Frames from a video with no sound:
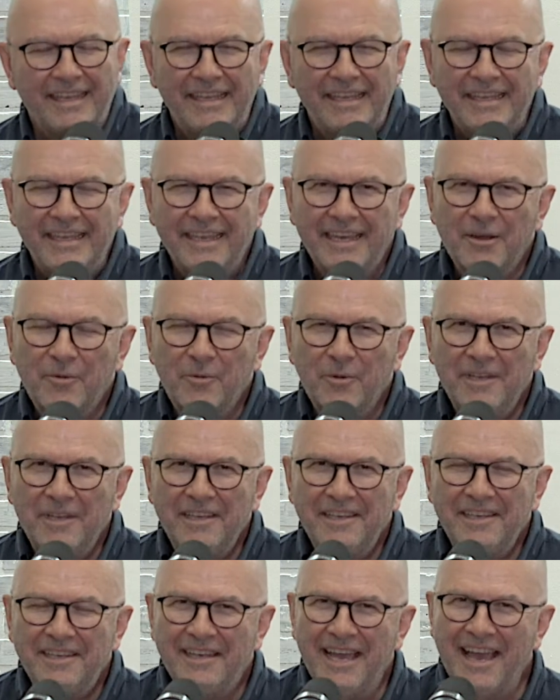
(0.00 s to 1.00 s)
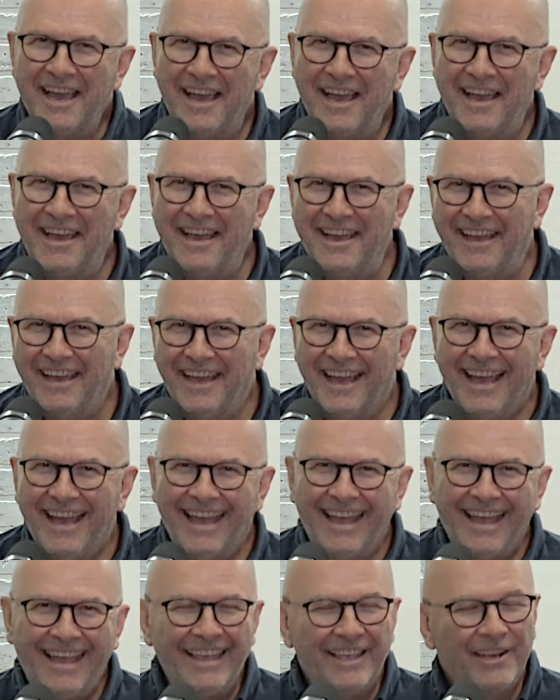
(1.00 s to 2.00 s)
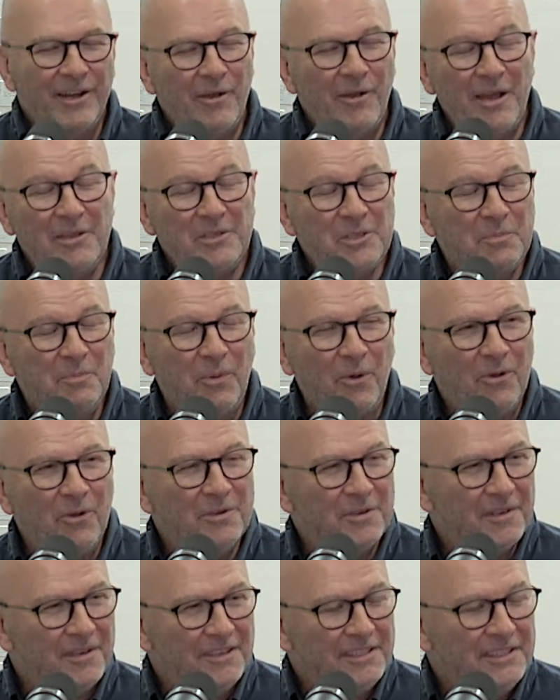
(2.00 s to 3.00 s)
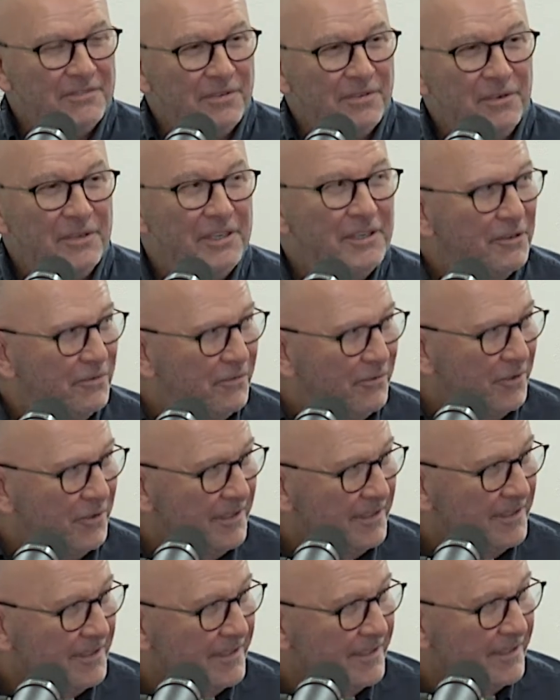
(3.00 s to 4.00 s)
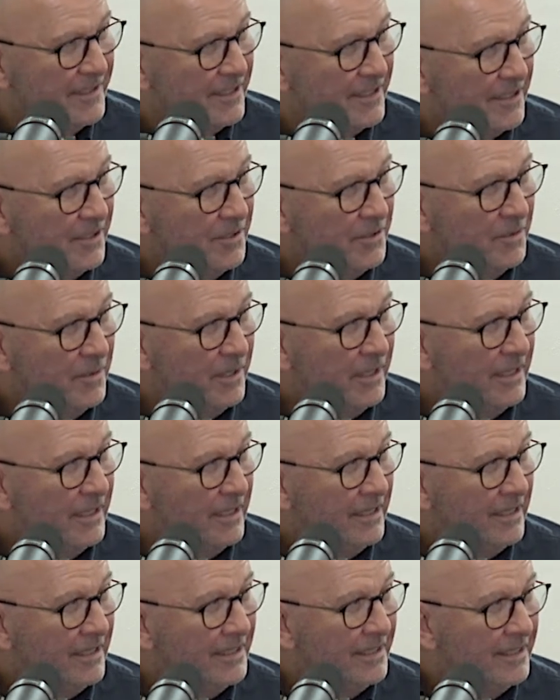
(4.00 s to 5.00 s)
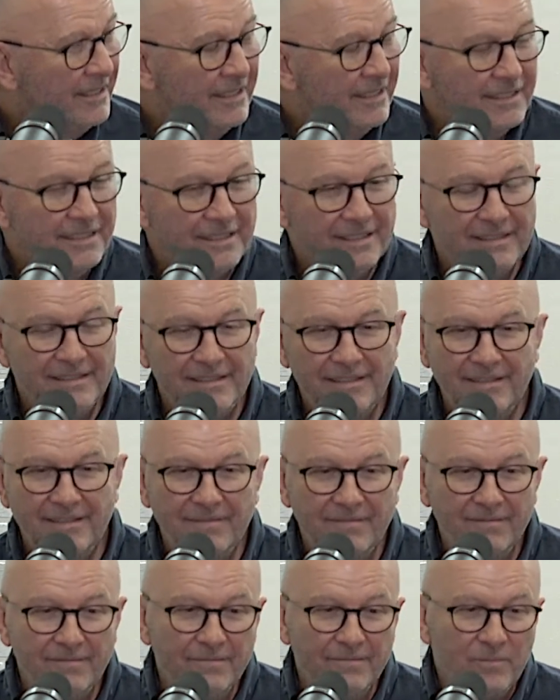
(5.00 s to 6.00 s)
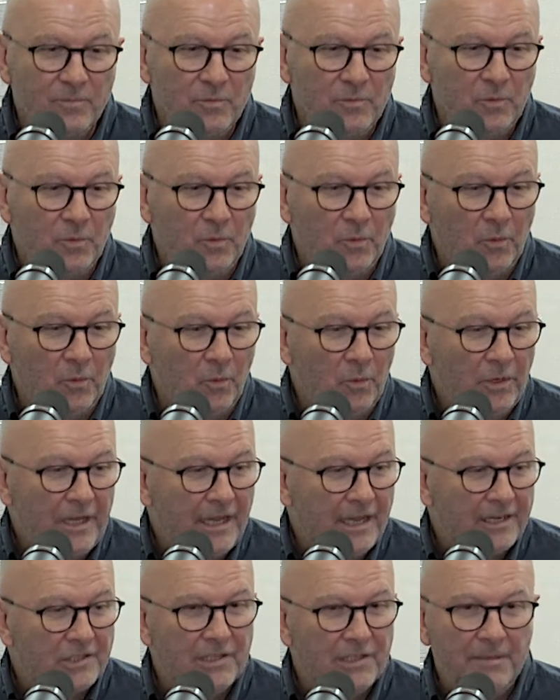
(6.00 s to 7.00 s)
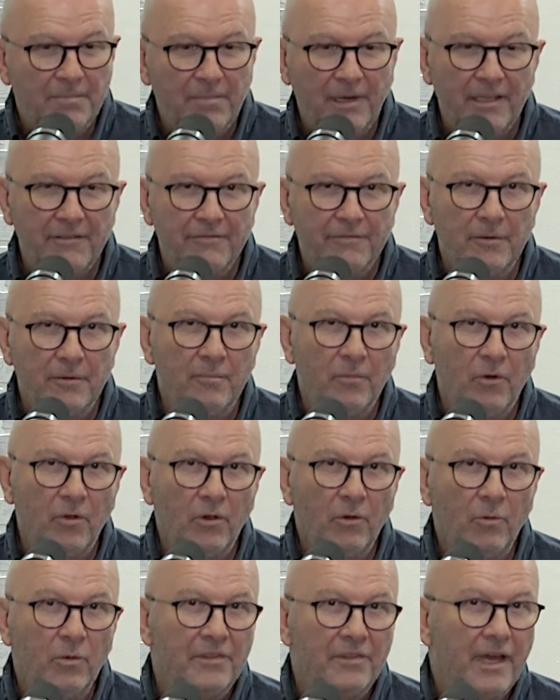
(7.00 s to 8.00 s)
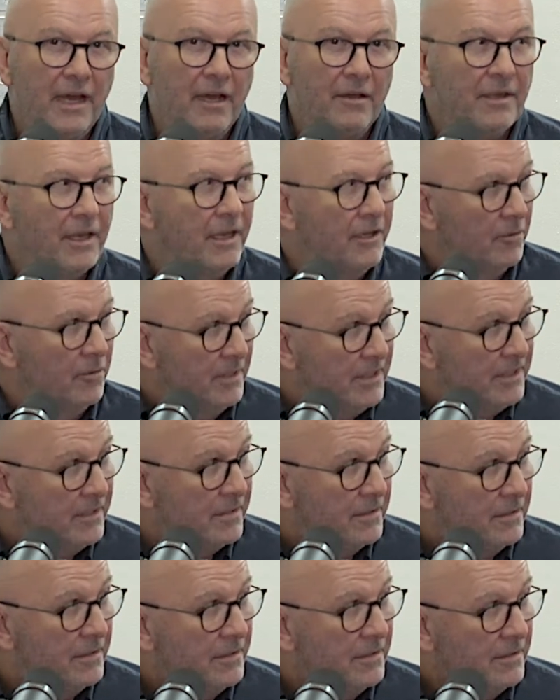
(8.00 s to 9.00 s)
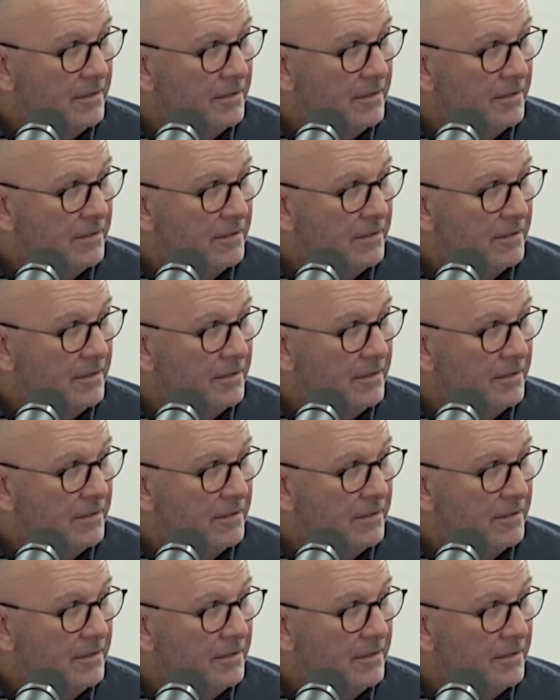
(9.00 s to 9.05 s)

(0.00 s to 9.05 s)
Yeah, we, you know, our sport is very different. So we actually play football without helmets.